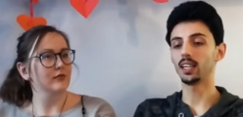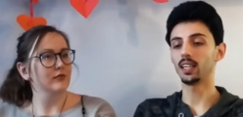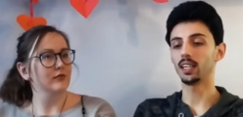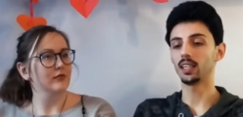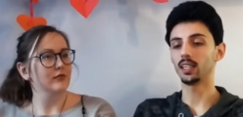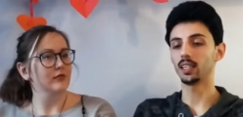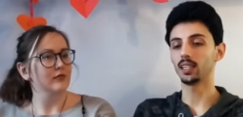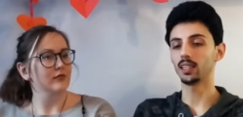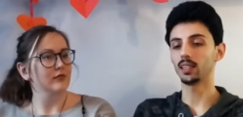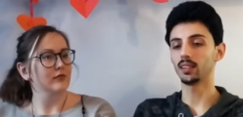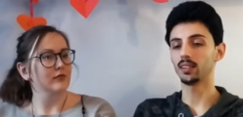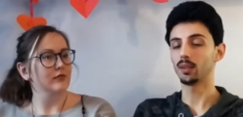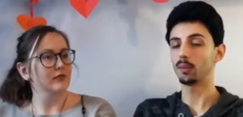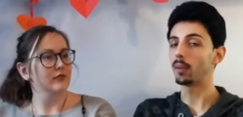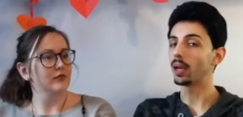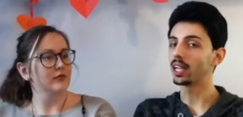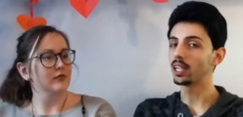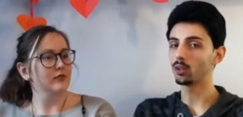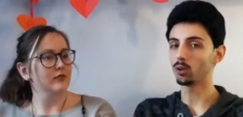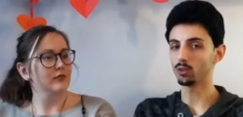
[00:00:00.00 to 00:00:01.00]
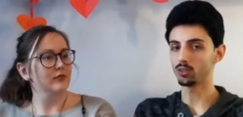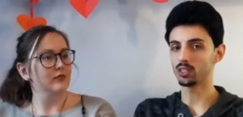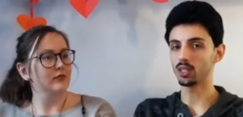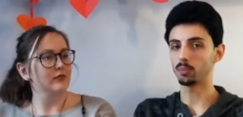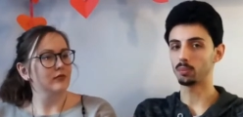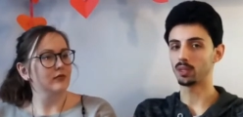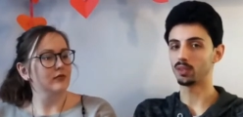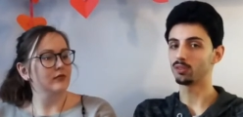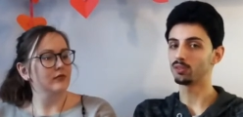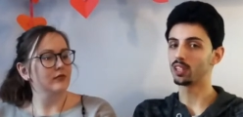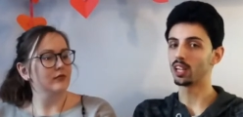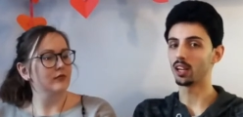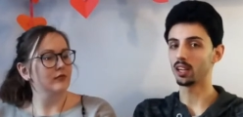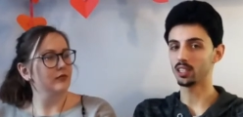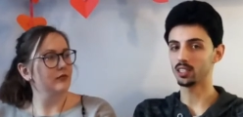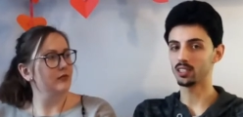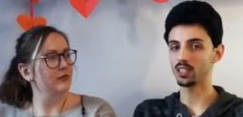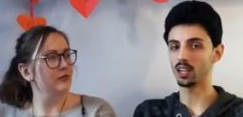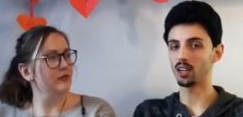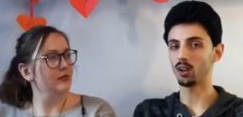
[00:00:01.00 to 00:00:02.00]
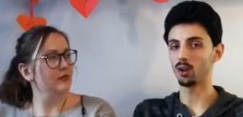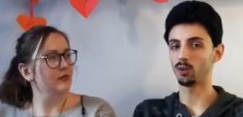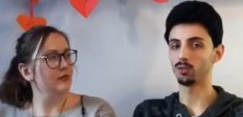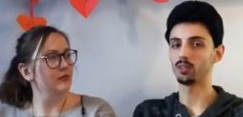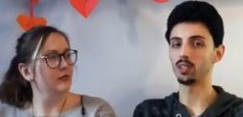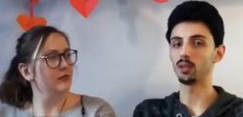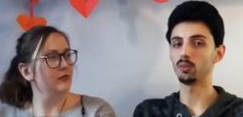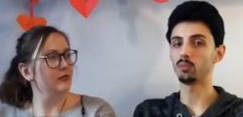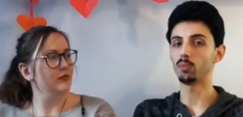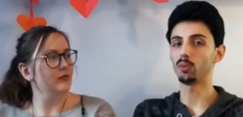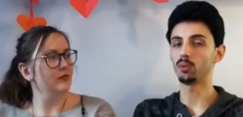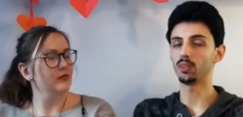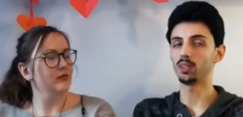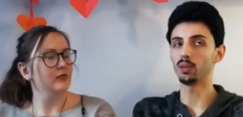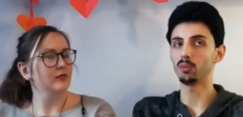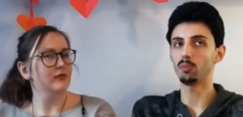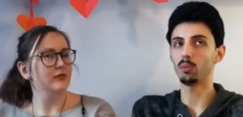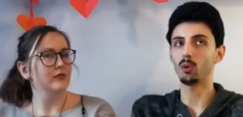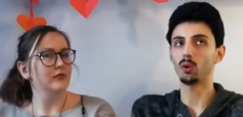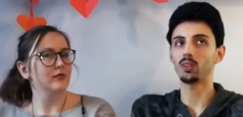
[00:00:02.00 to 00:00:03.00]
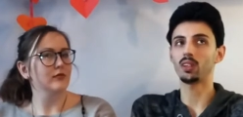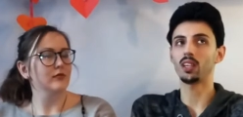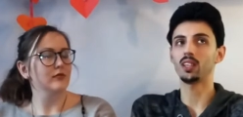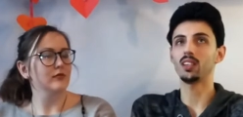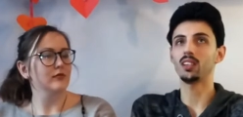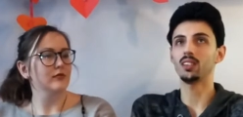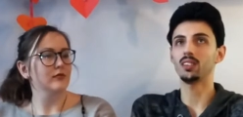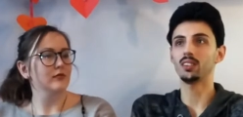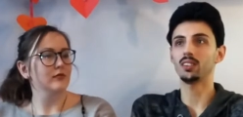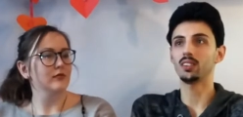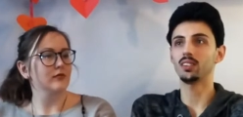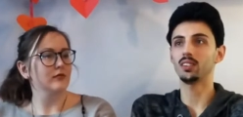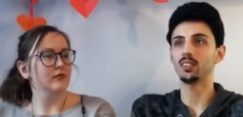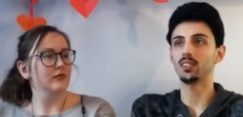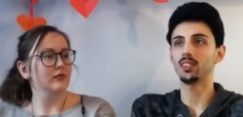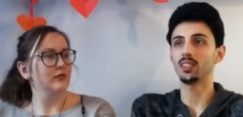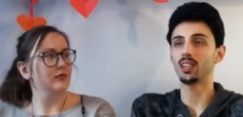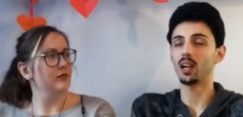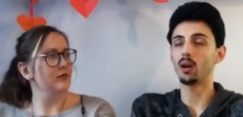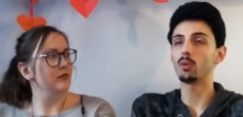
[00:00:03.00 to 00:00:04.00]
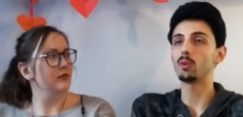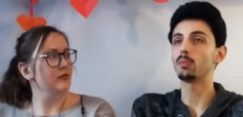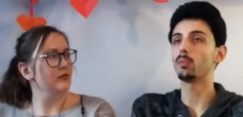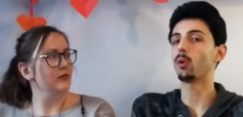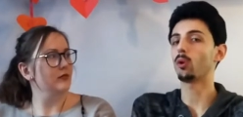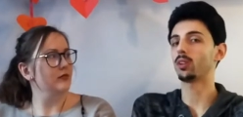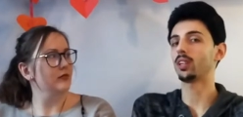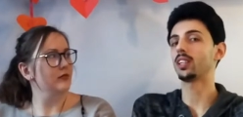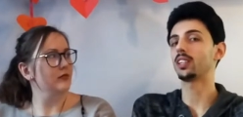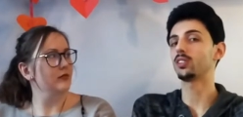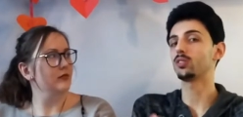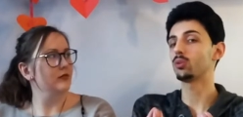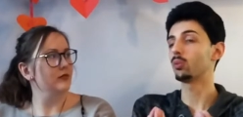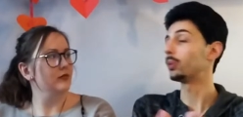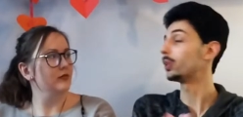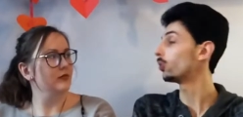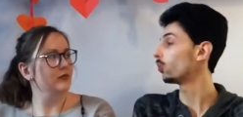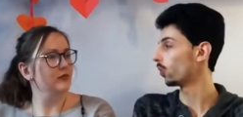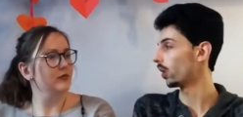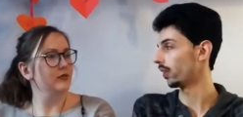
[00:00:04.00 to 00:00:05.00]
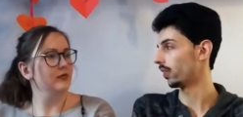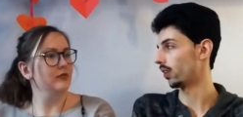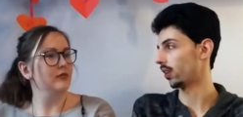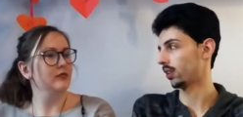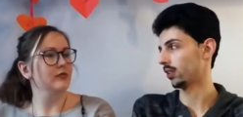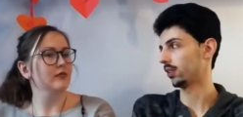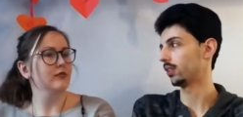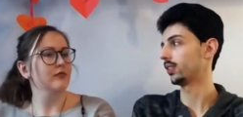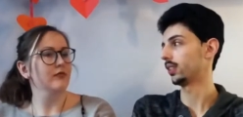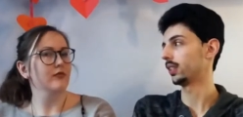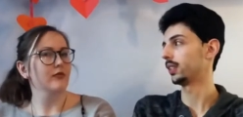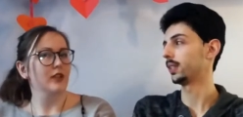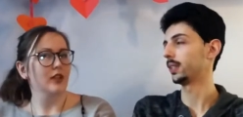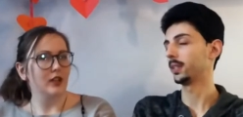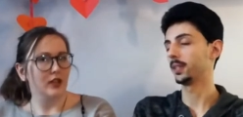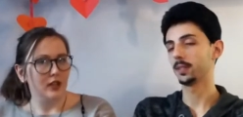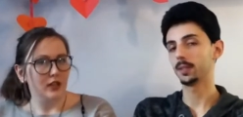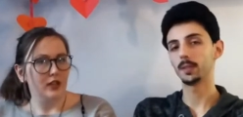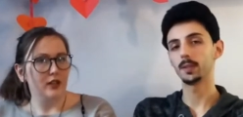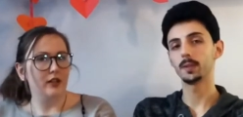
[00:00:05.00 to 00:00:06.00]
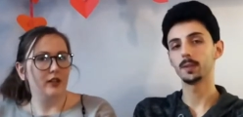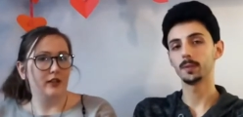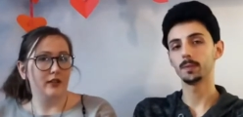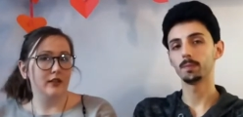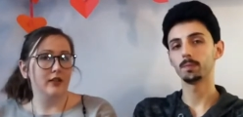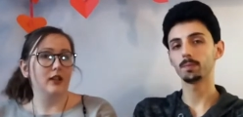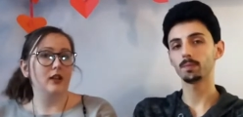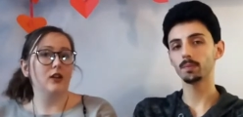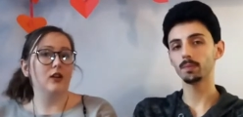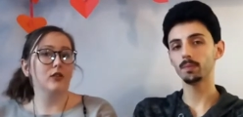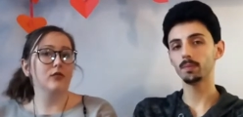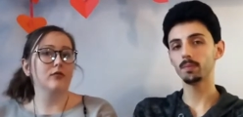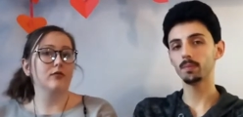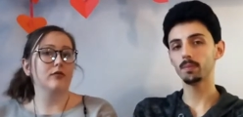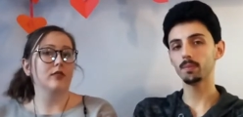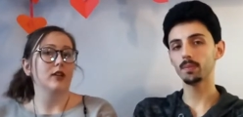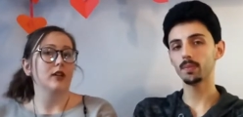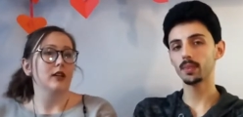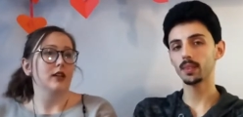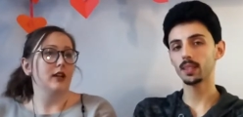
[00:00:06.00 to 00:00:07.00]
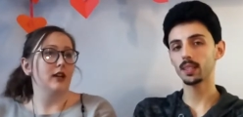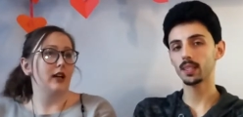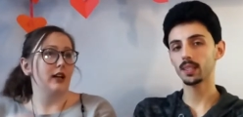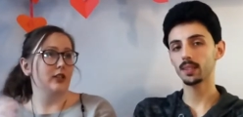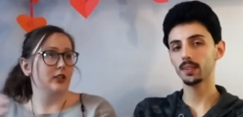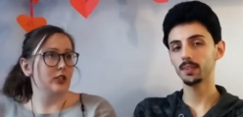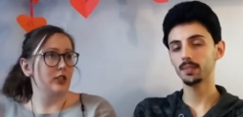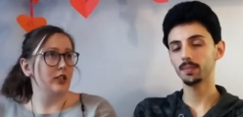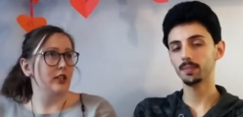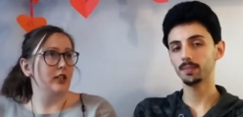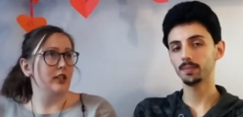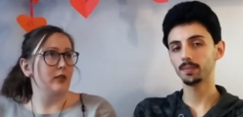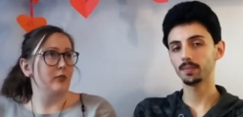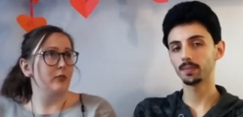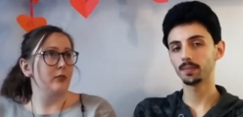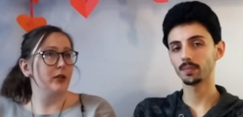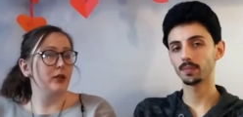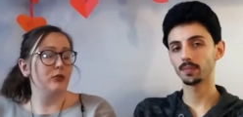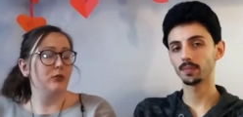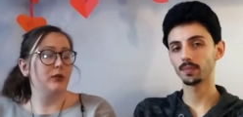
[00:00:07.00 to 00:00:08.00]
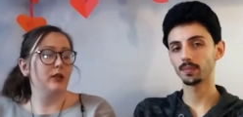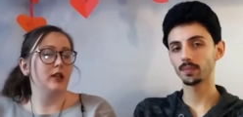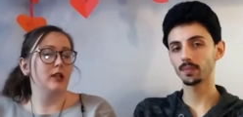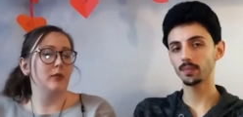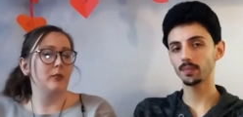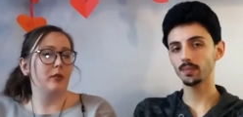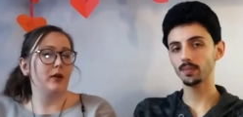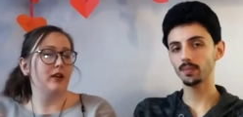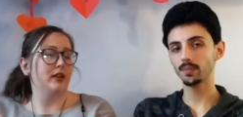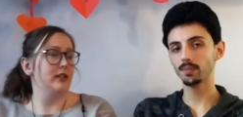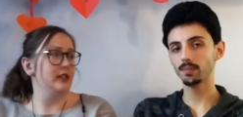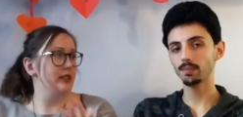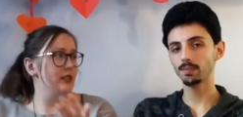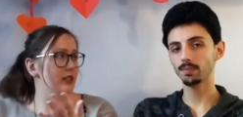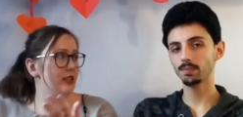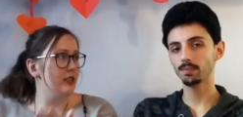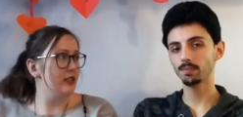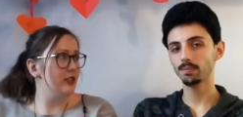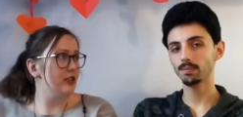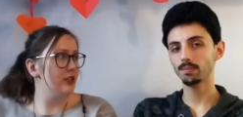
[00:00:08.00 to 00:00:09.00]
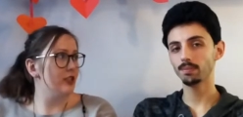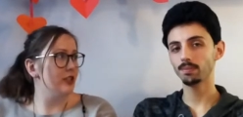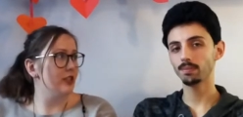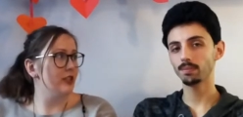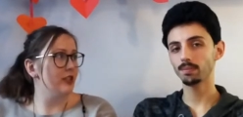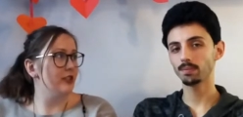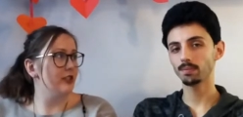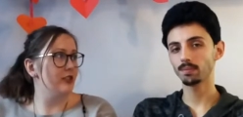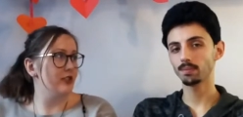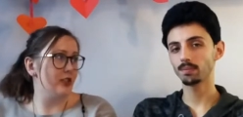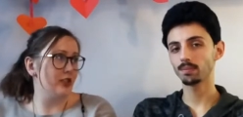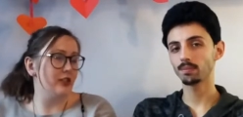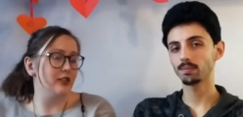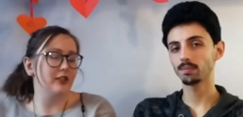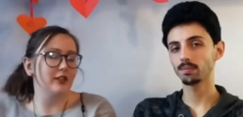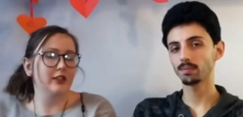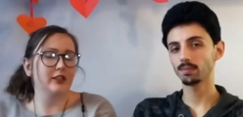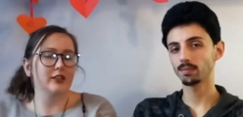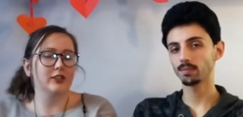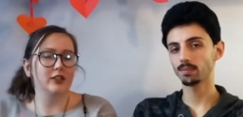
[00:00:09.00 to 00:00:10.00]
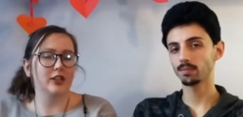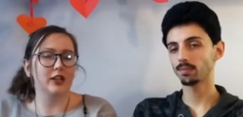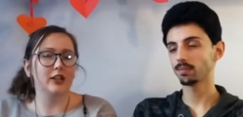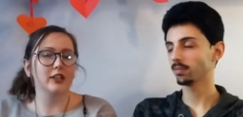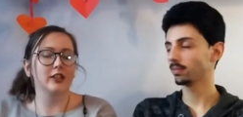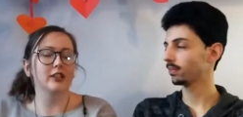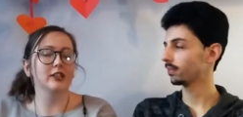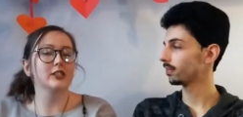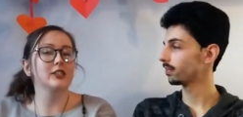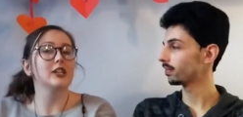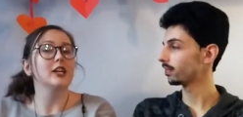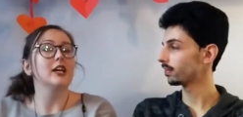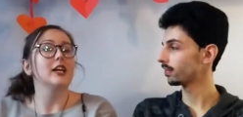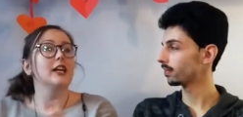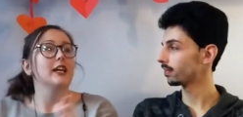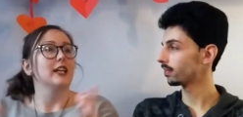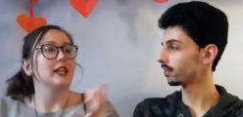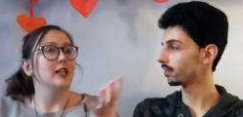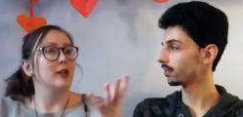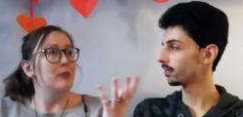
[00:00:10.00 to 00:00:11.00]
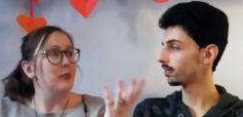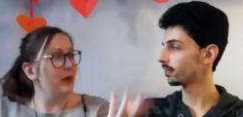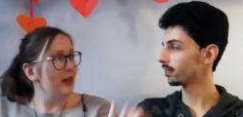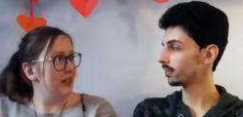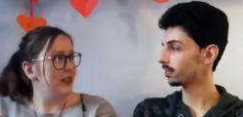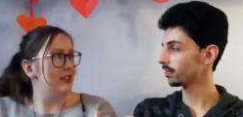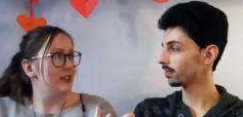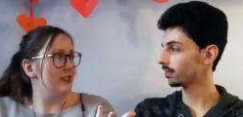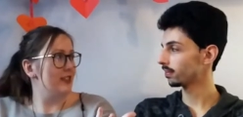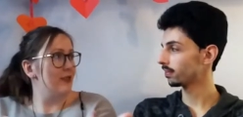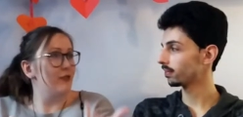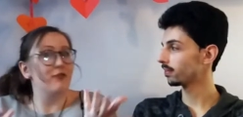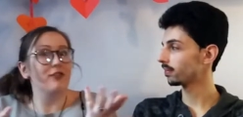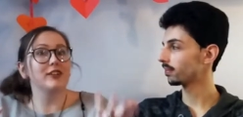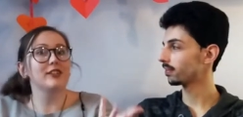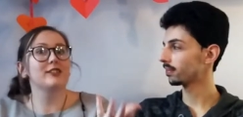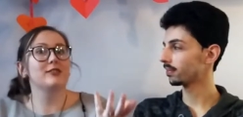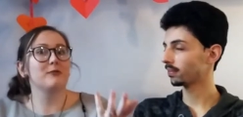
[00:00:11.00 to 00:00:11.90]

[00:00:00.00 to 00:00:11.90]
Speaker 1: uh, the main concept is the, is the love the, imp- the important how important is to be together
Speaker 2: yeah and the love actually between the parents and chil- children child is the base the first